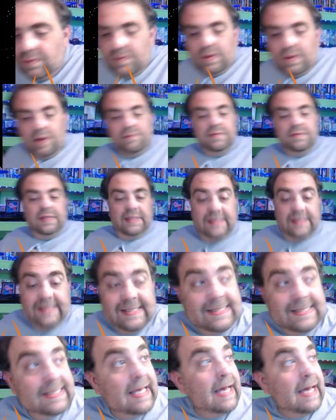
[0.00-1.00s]
off to the
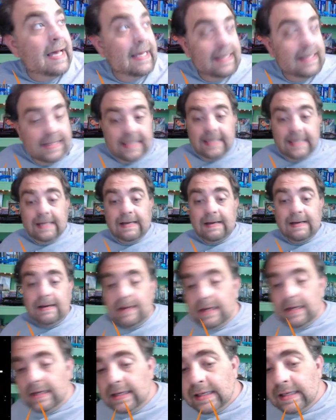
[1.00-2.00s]
side there.
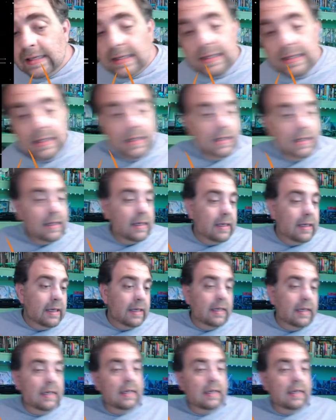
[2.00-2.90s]
And